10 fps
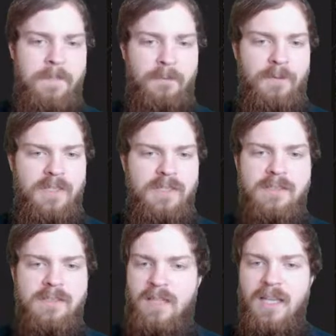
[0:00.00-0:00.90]
Really
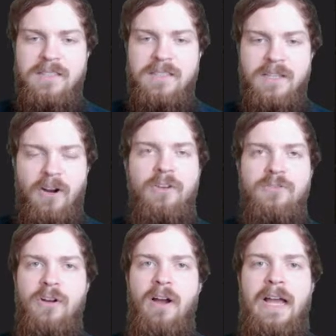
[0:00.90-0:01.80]
decent card
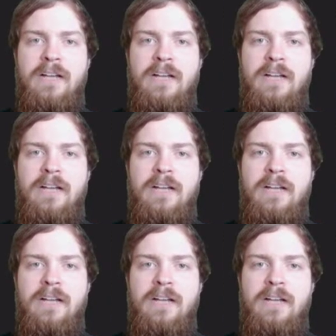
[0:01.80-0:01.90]
draw,